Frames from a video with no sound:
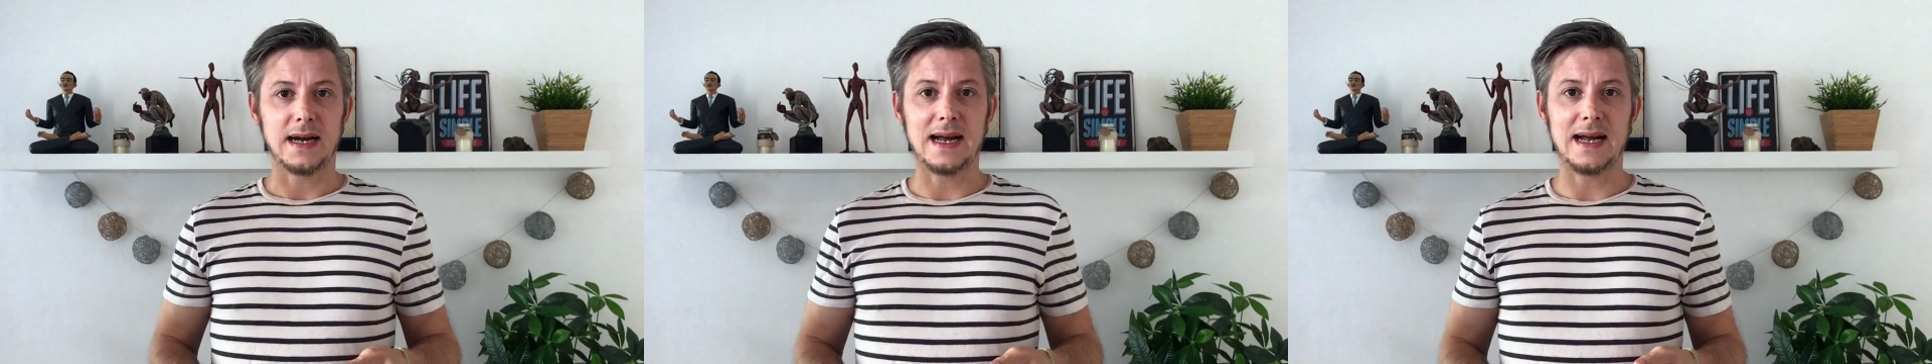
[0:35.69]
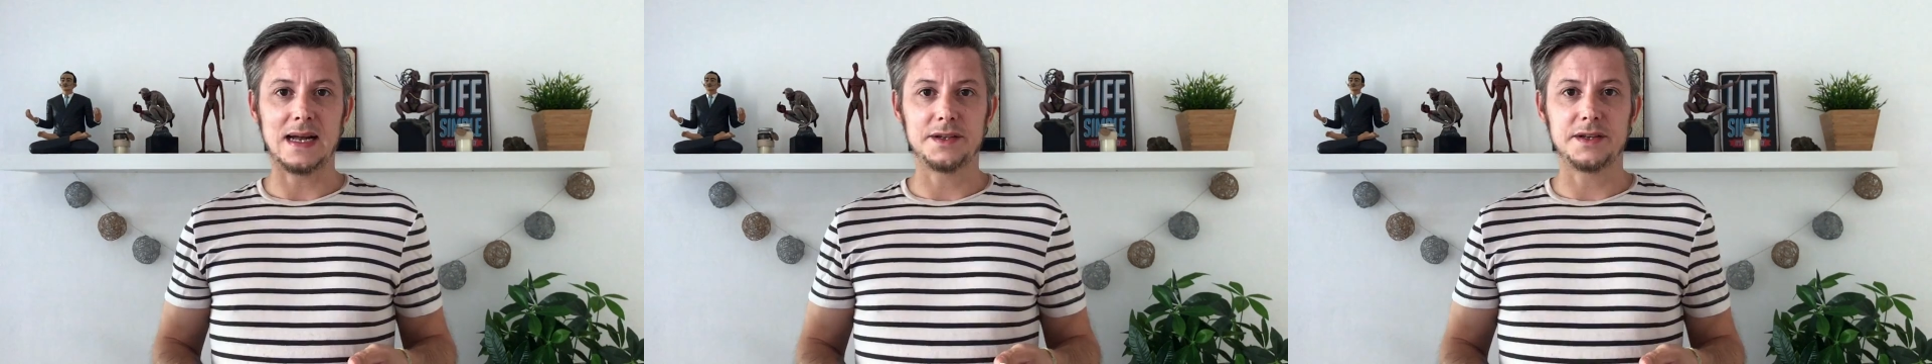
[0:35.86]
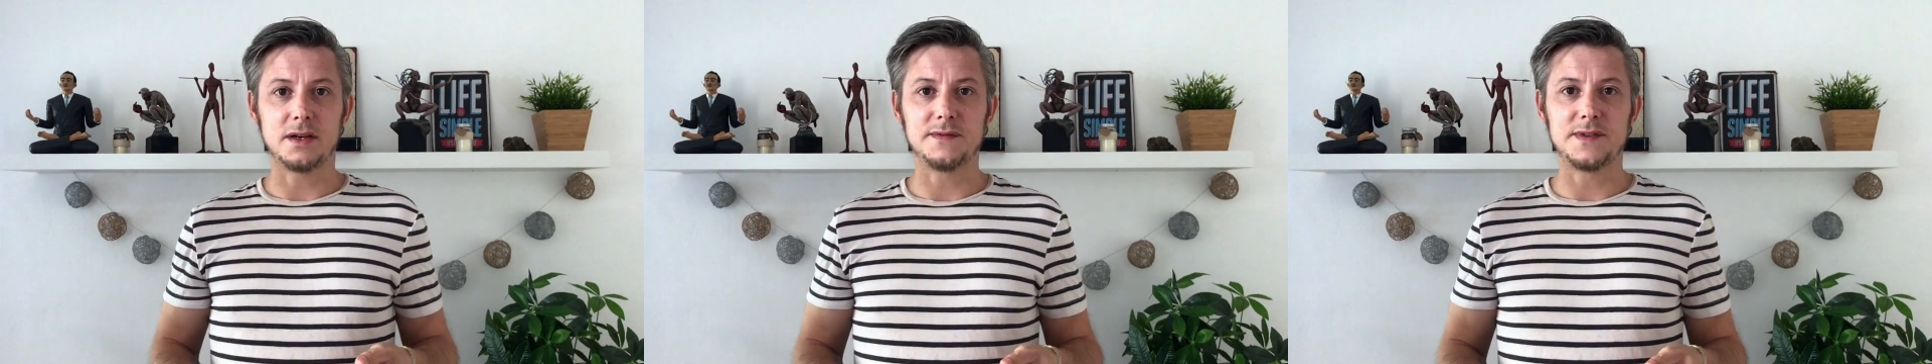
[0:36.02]

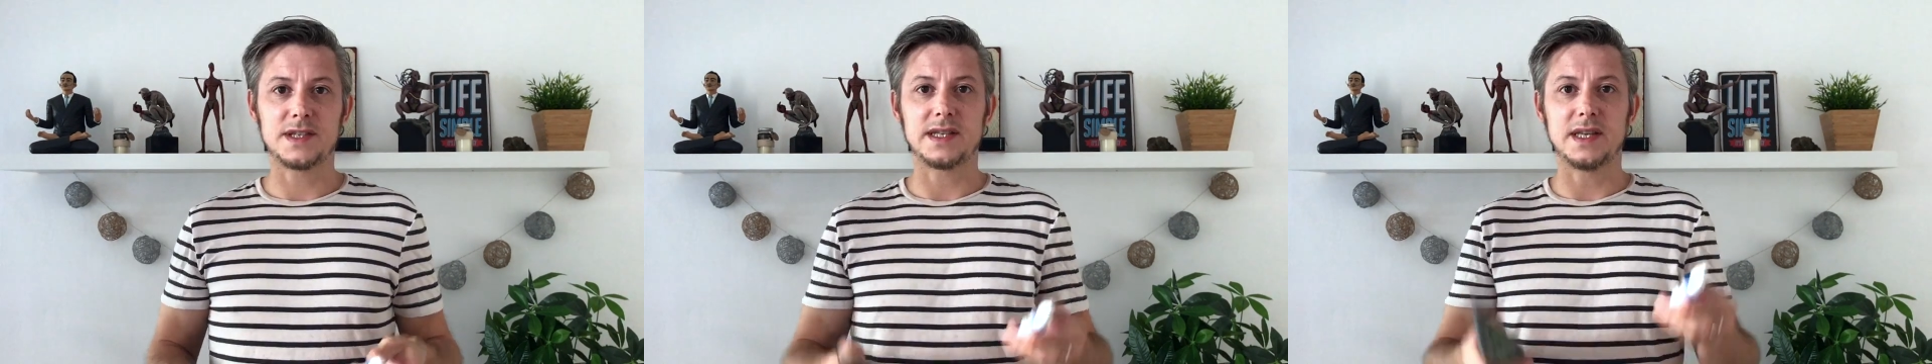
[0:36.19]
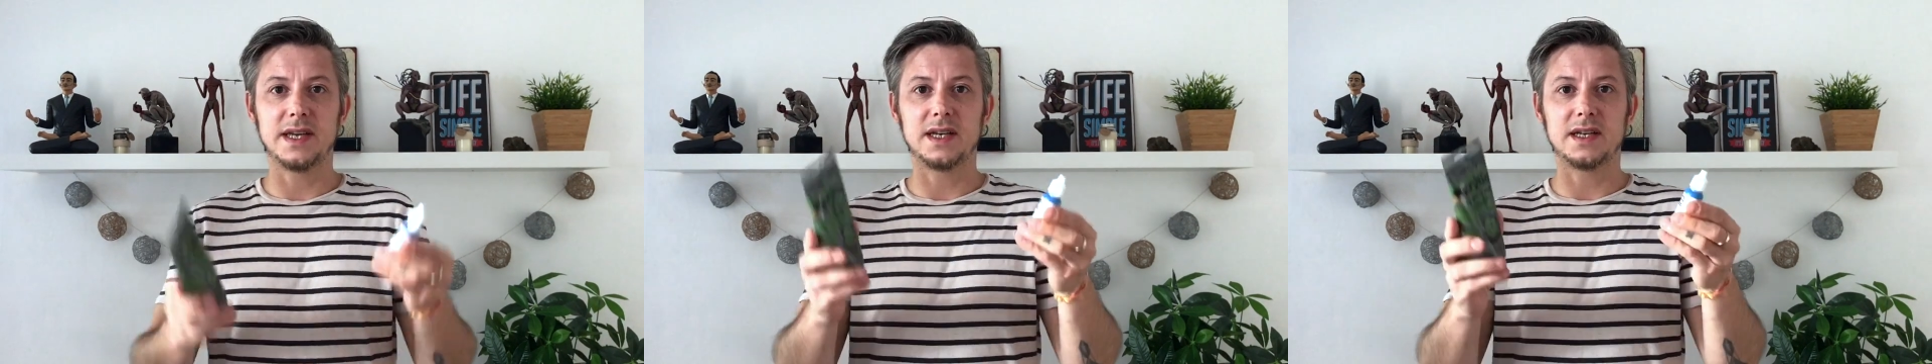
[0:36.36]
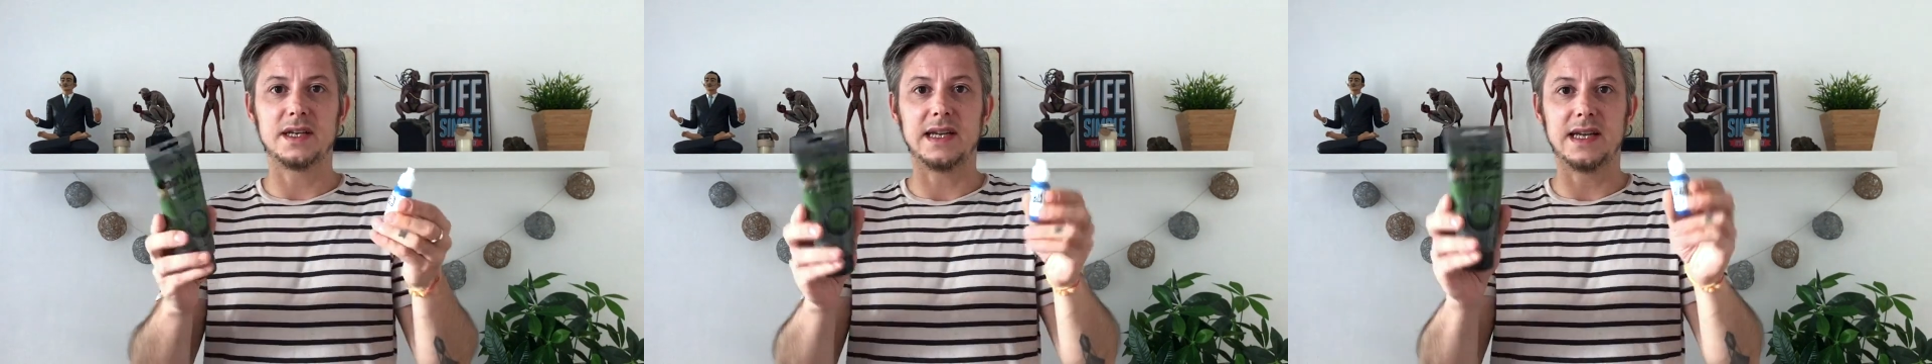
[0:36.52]
And
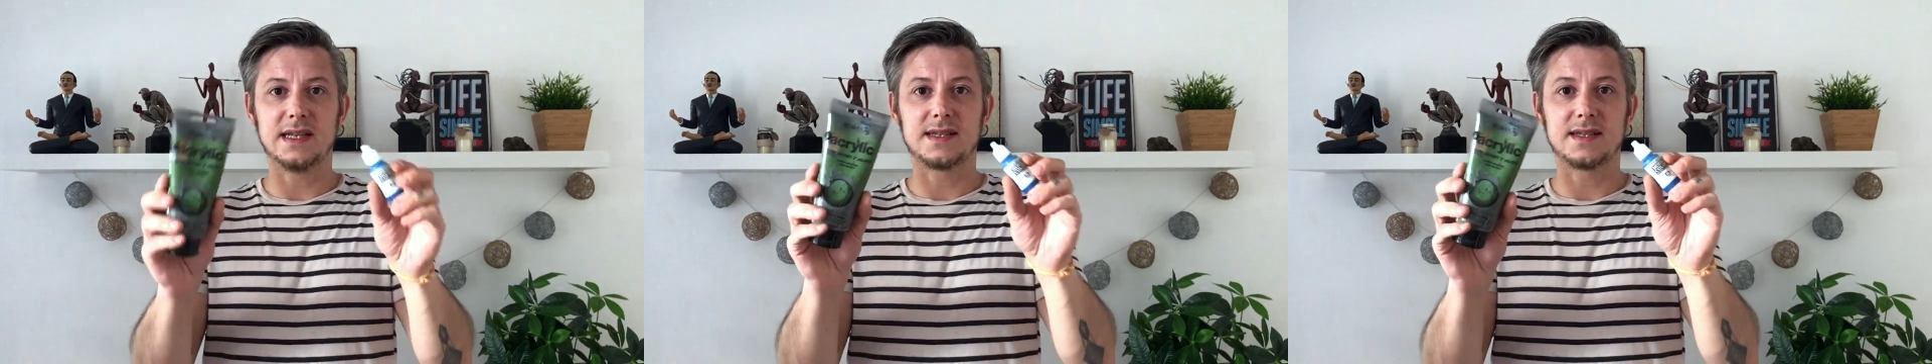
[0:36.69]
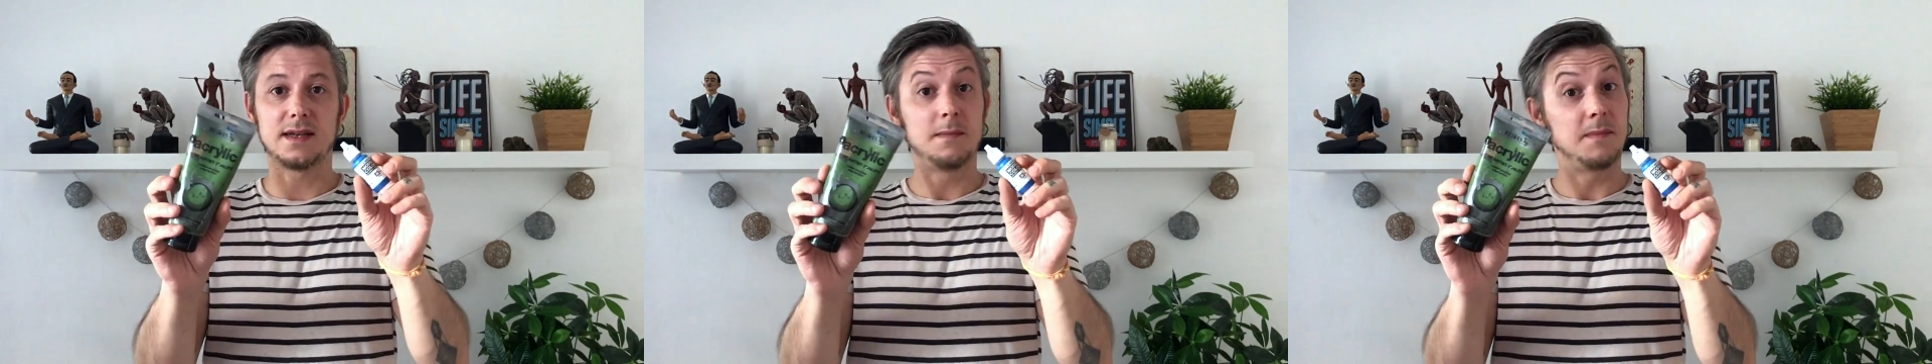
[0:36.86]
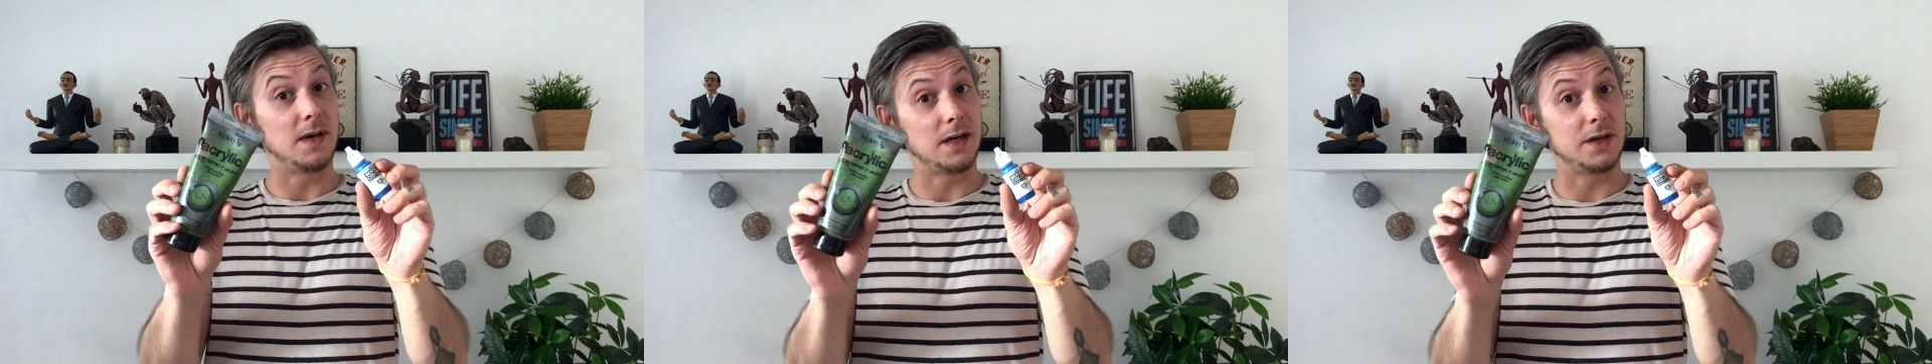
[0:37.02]
obviously you're going to need
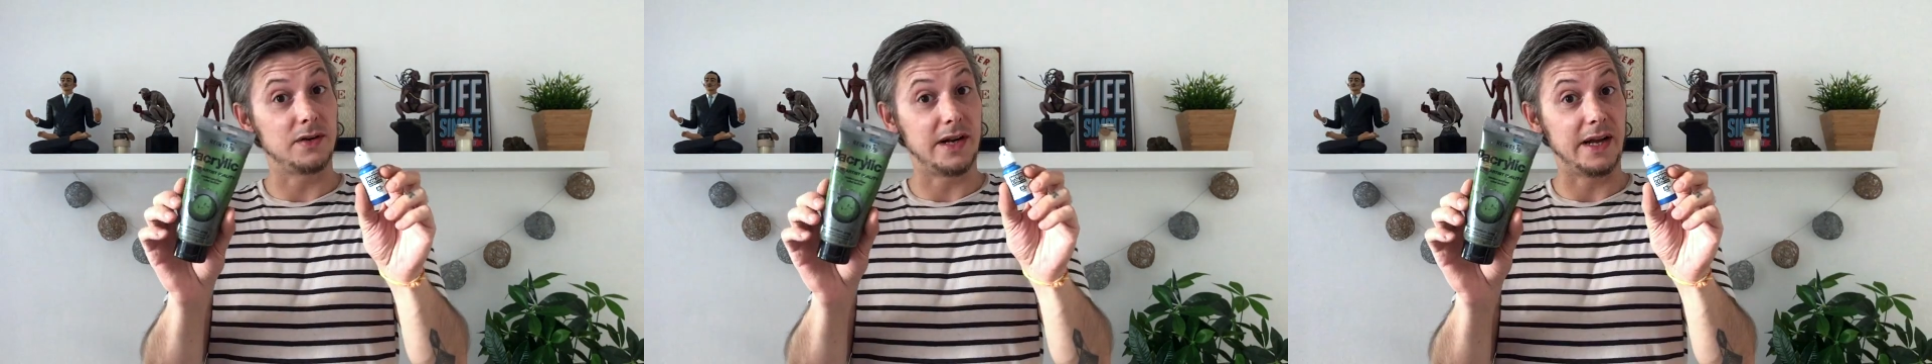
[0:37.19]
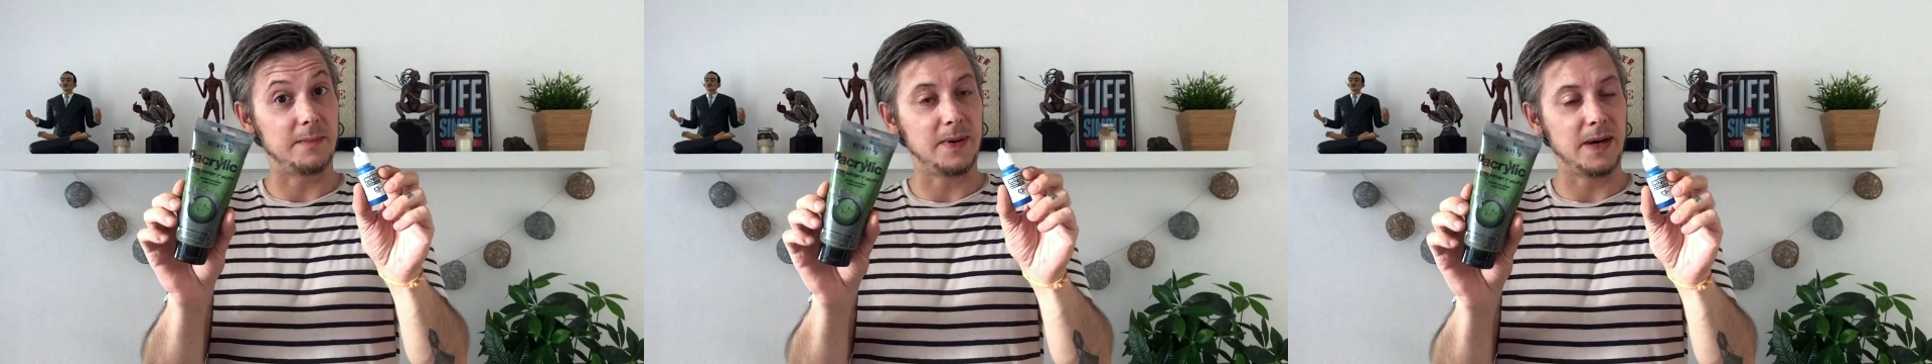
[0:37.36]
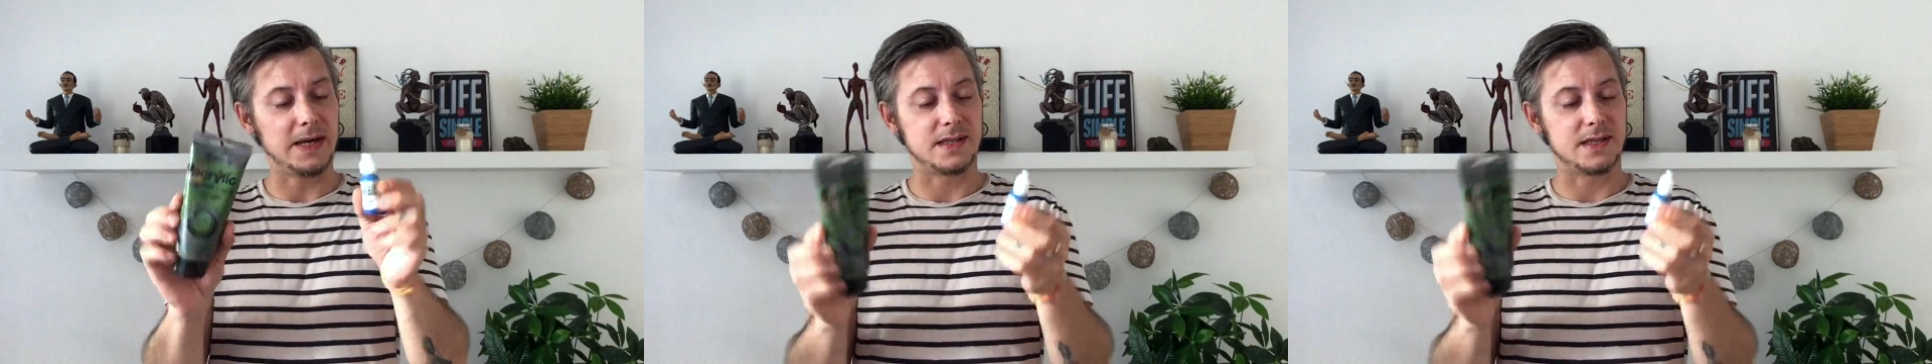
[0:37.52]
some acrylic